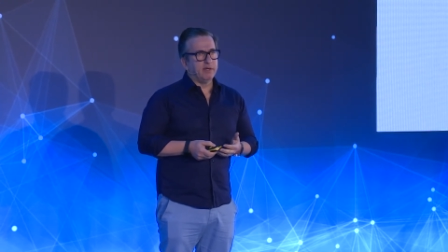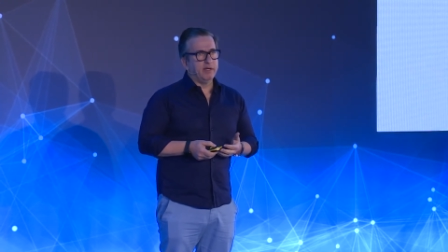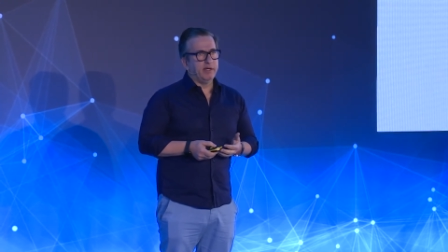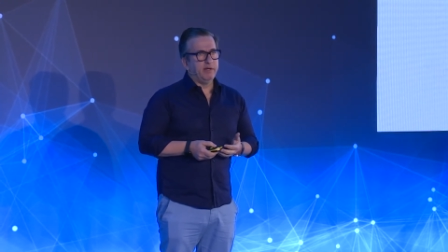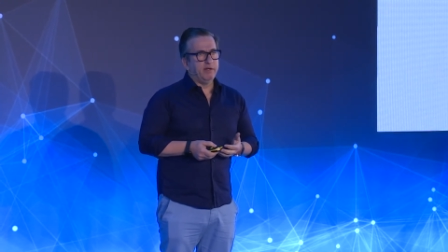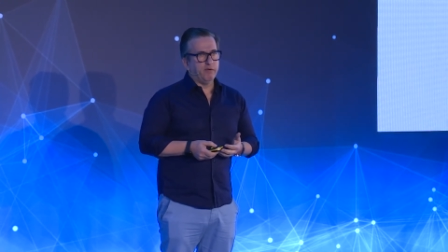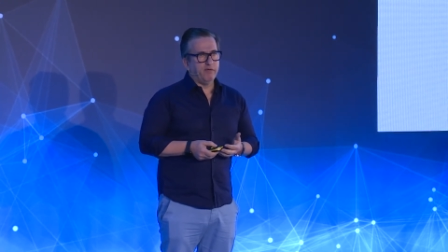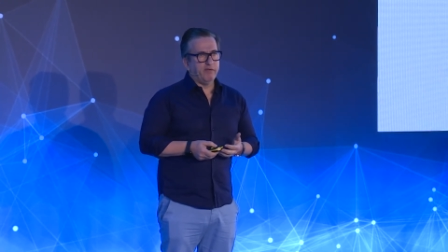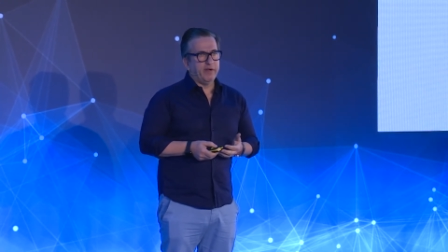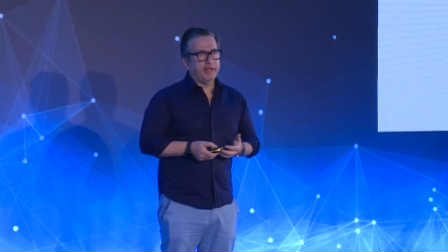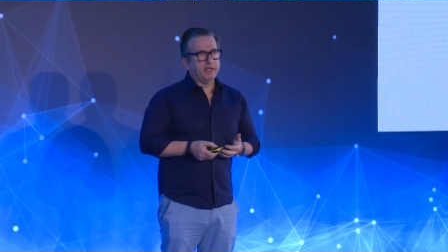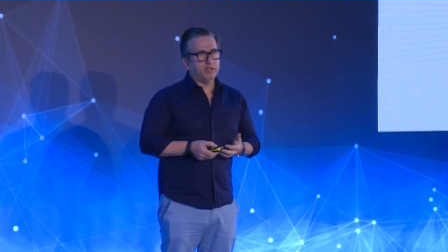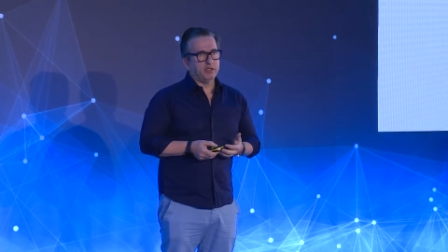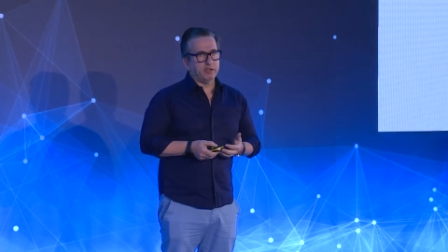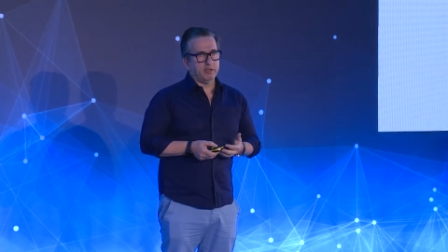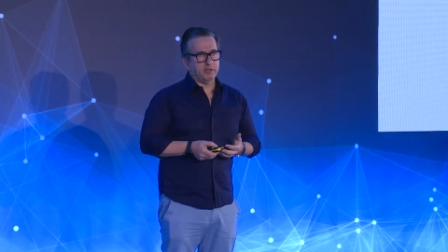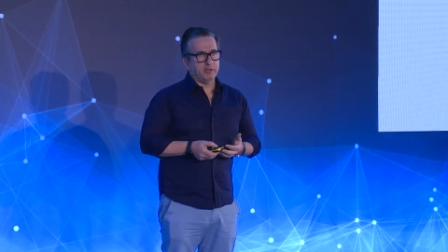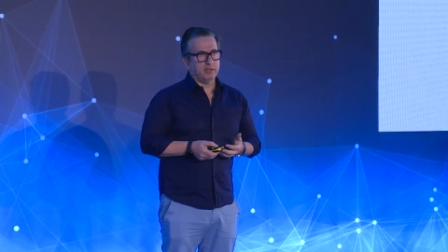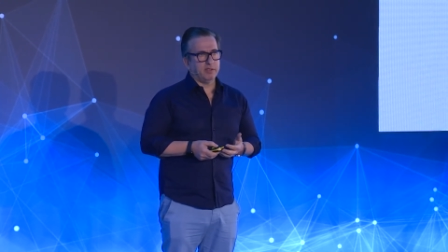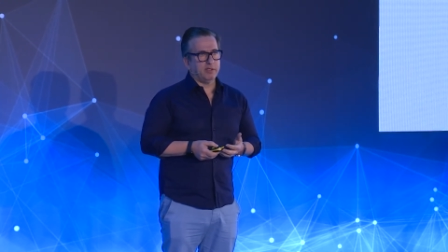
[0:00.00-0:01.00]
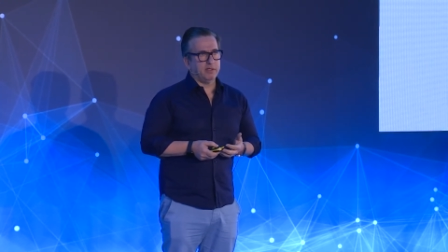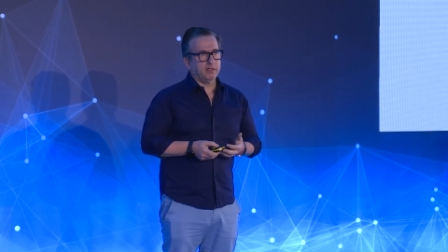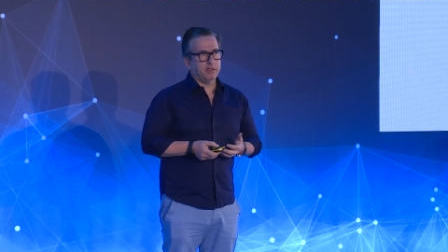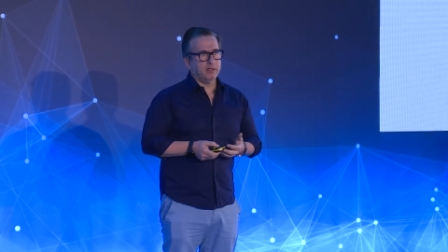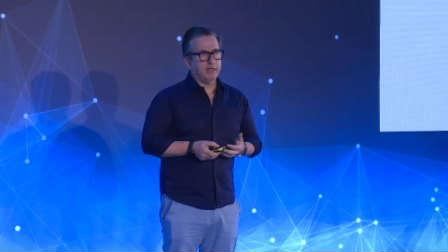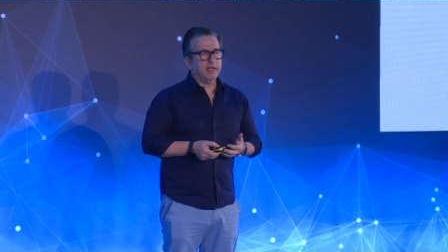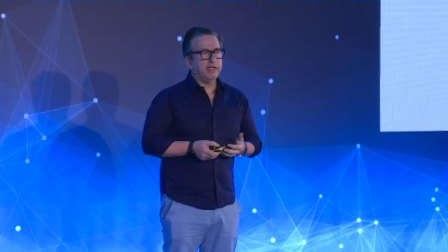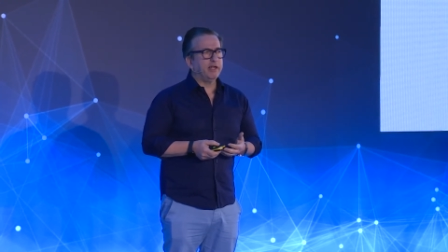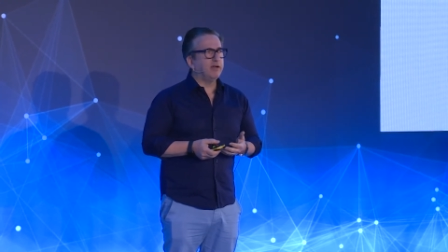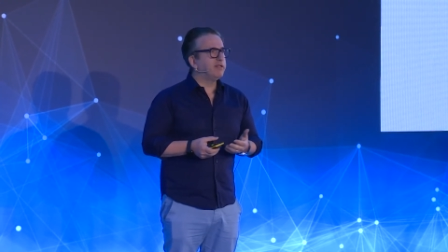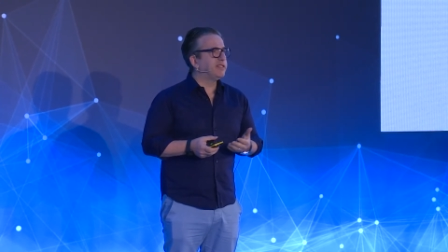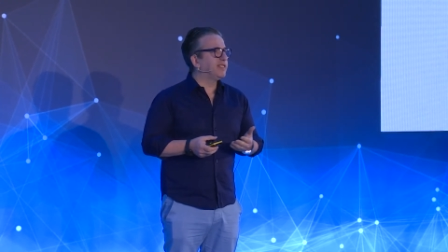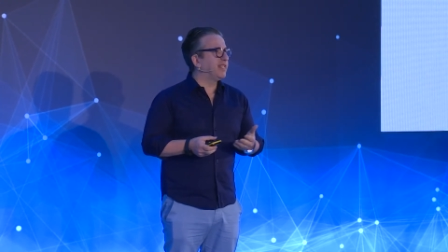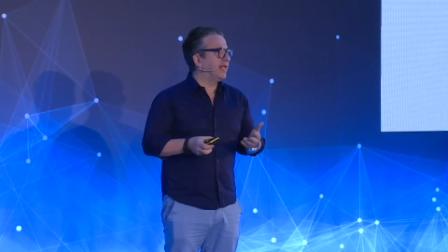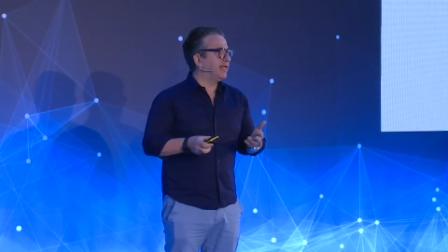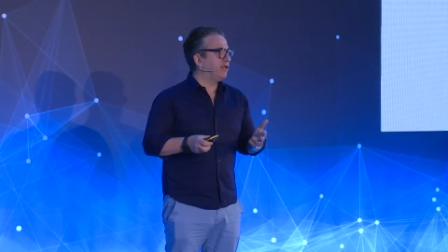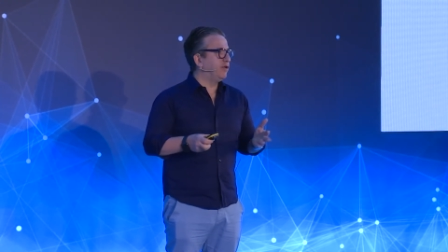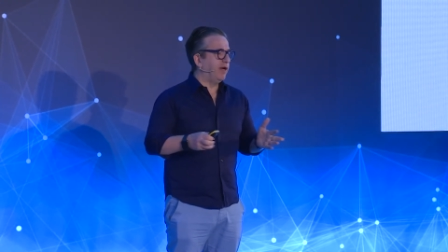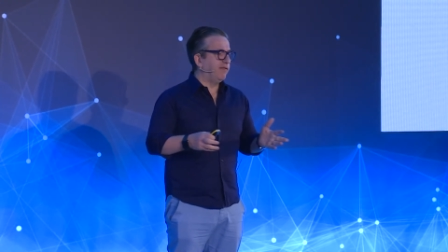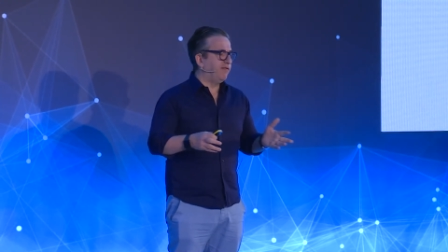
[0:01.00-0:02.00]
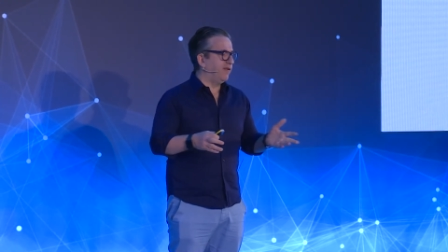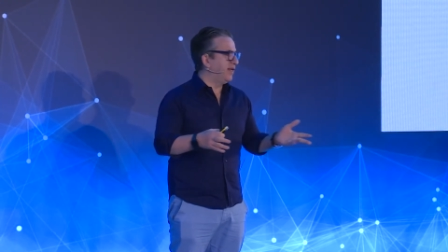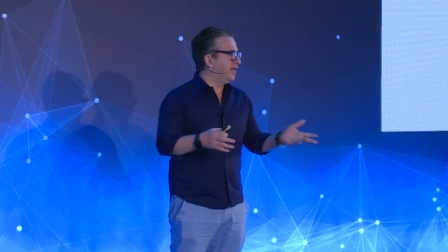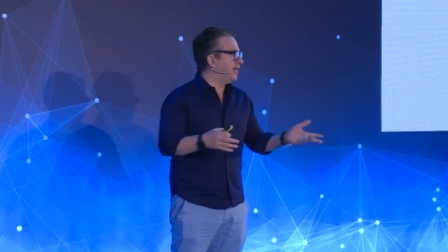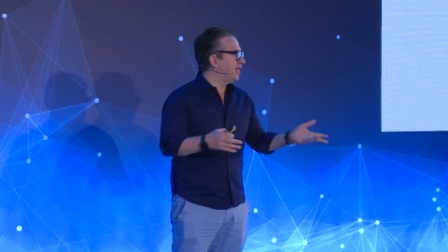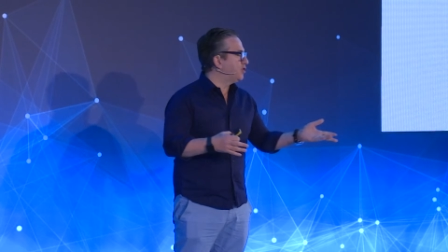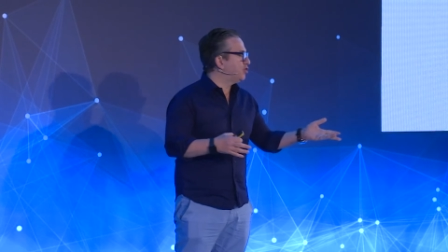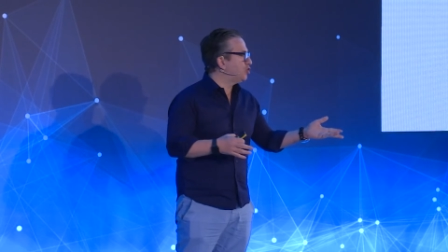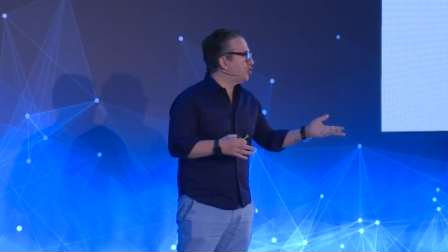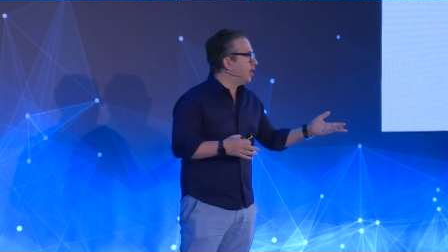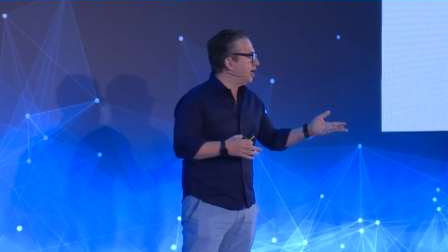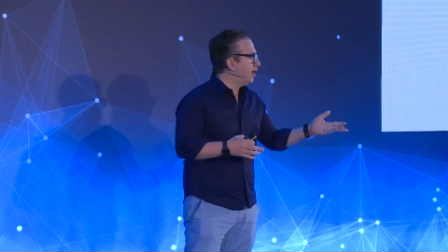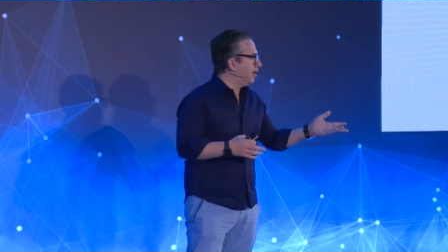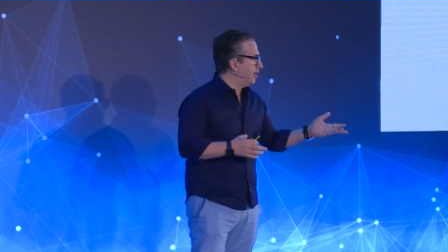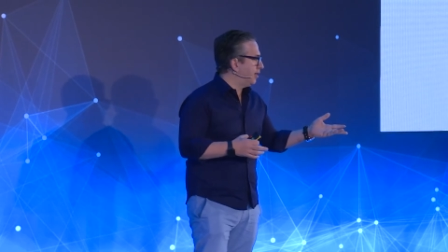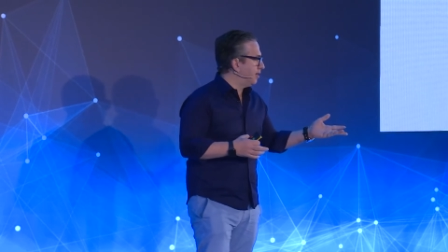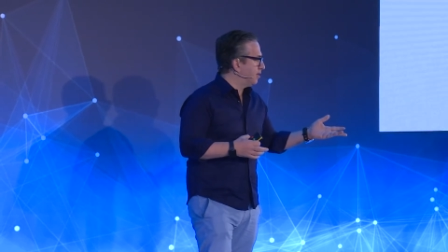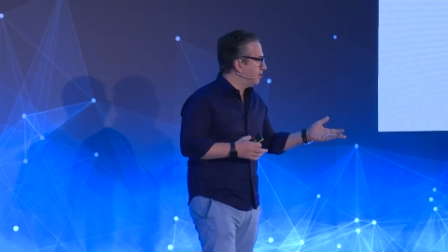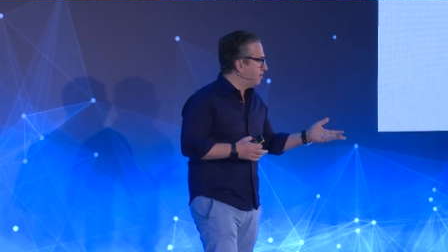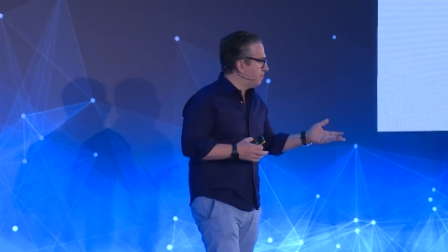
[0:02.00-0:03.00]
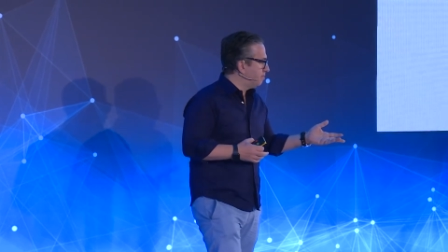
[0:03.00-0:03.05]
innovations. You know, it's like you have a little child.